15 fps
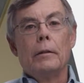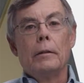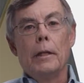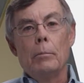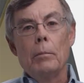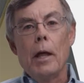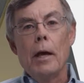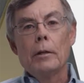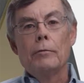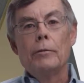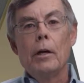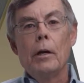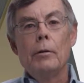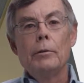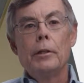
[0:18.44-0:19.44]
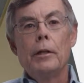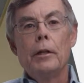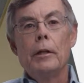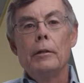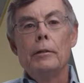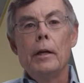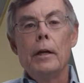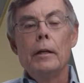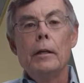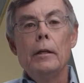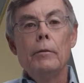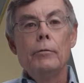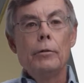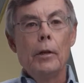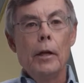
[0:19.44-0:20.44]
That block of code can contain
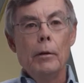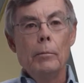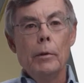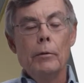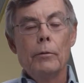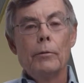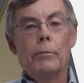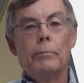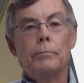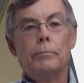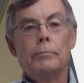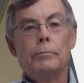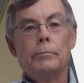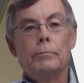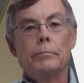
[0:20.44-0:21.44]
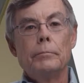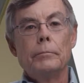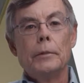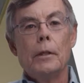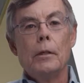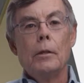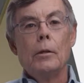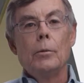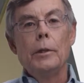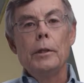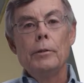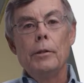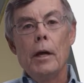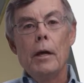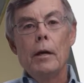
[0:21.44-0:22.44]
if statements. When
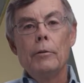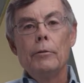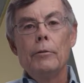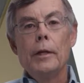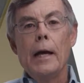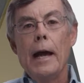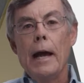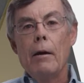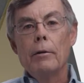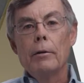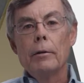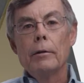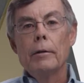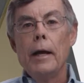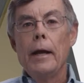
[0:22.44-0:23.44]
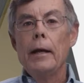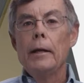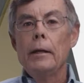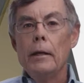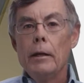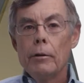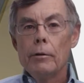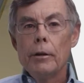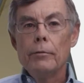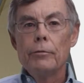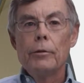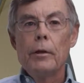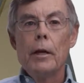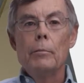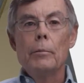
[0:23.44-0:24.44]
it does, the outer and inner if
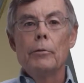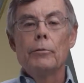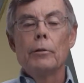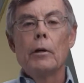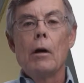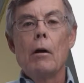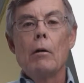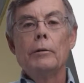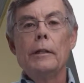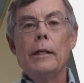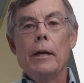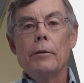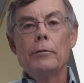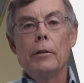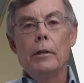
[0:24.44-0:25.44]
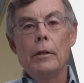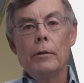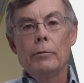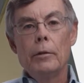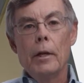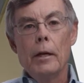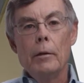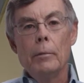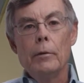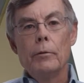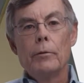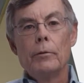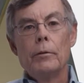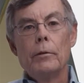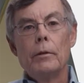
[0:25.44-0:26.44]
statements are called nested if
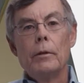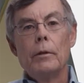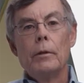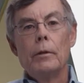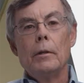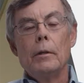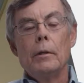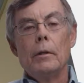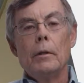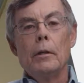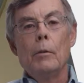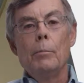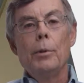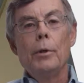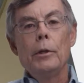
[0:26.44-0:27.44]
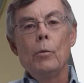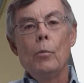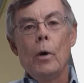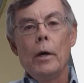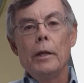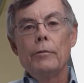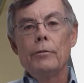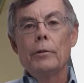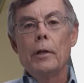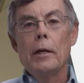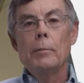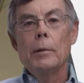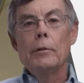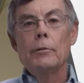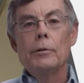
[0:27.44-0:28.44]
statements. And putting one if
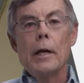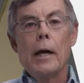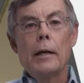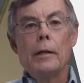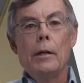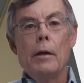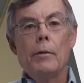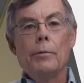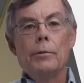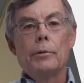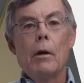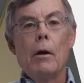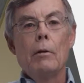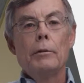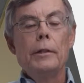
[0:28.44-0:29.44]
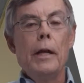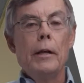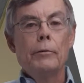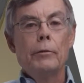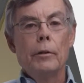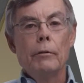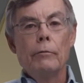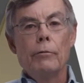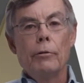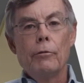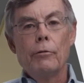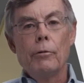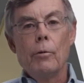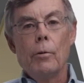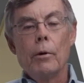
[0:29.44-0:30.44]
statement inside another is called nesting for
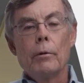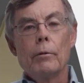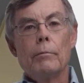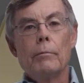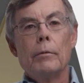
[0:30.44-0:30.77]
short.